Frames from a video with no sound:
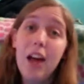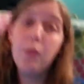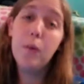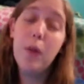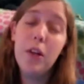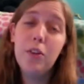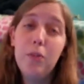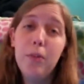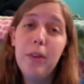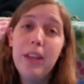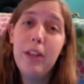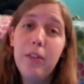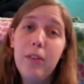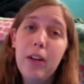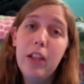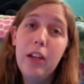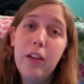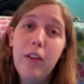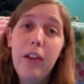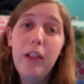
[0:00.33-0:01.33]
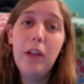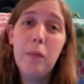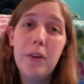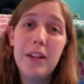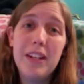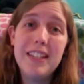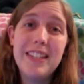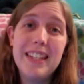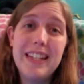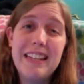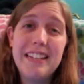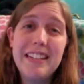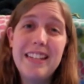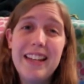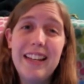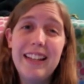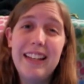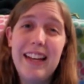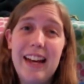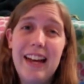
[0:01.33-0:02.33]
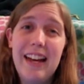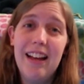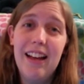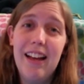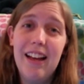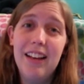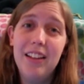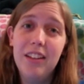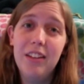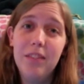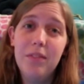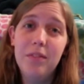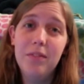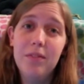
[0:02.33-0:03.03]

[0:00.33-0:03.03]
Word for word: I want to really, really, really want to zig a zig. Ah.